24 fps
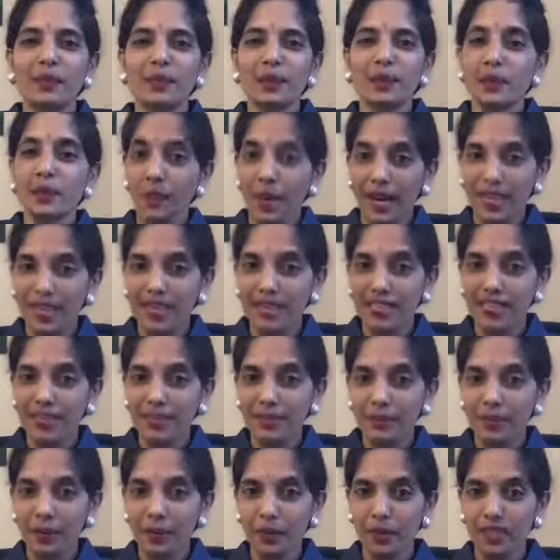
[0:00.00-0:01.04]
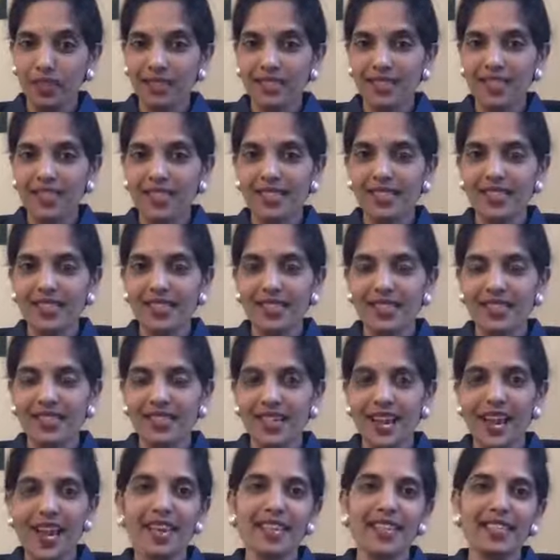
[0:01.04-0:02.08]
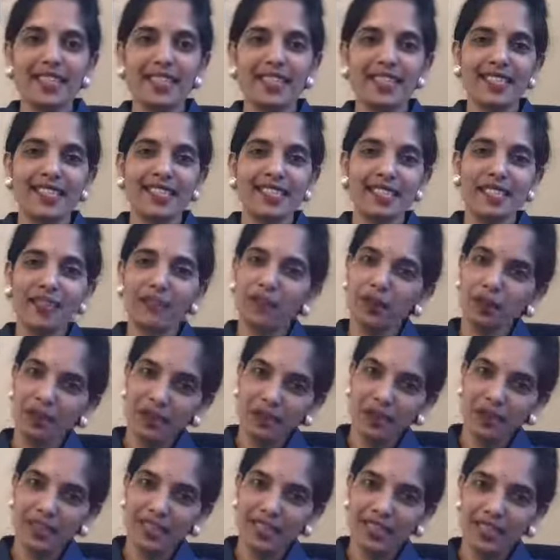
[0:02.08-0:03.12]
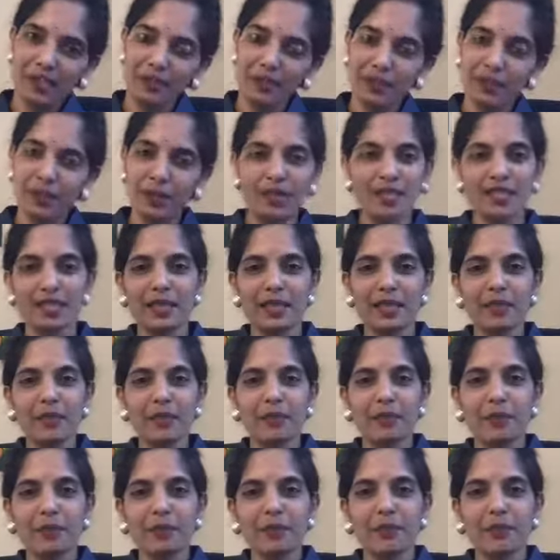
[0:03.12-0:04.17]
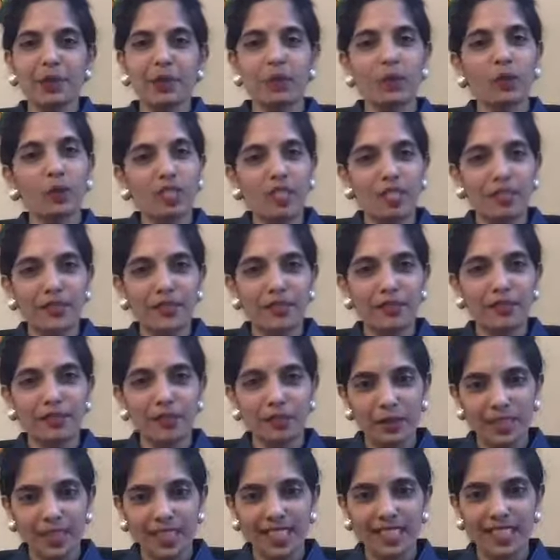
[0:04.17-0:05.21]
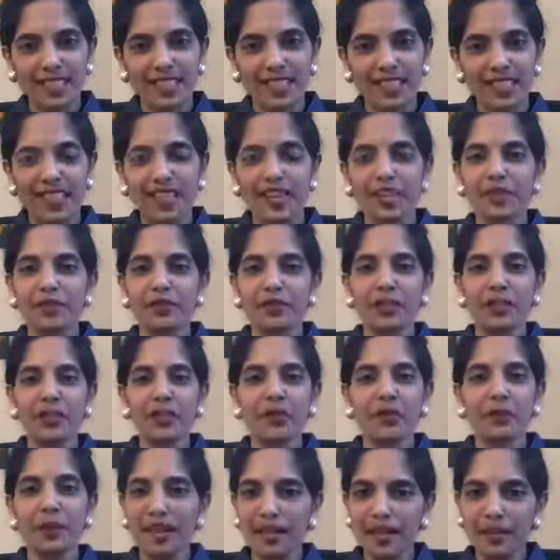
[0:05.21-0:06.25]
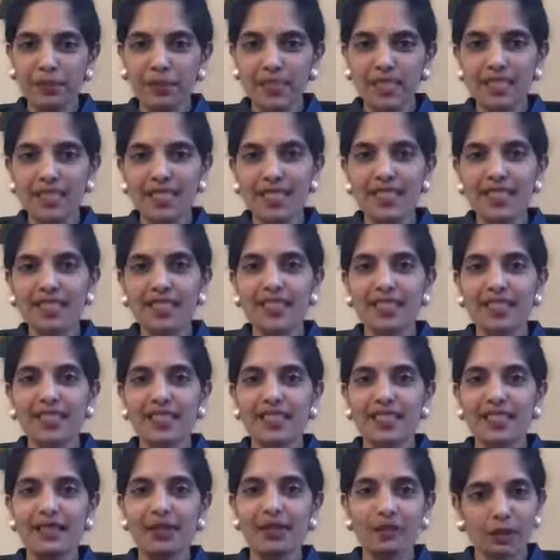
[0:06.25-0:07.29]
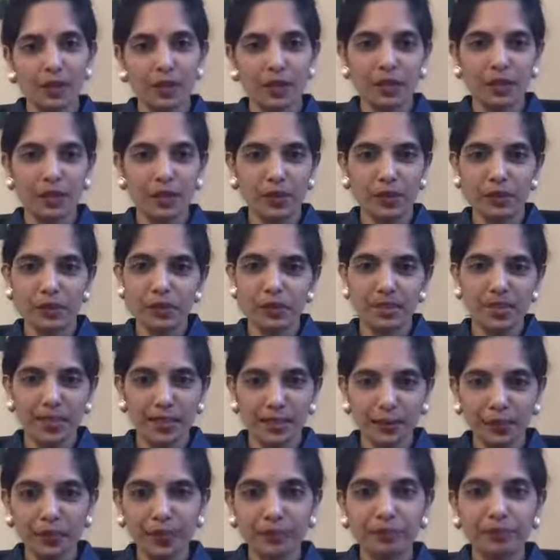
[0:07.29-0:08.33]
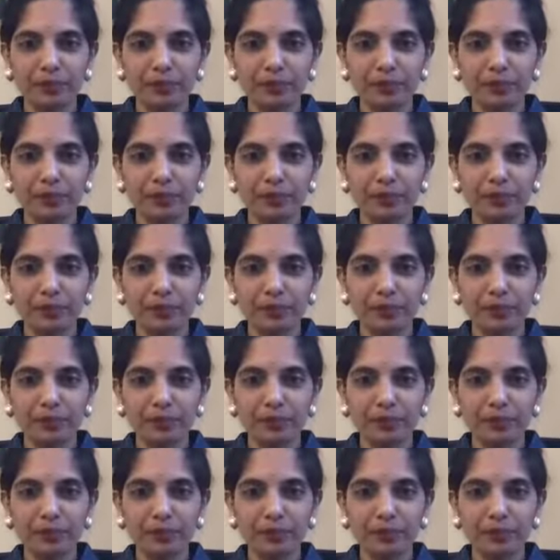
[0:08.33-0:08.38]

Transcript: why is it important, and if you're not able to sleep, what are a few things that Ayurveda recommends for you to go to sleep?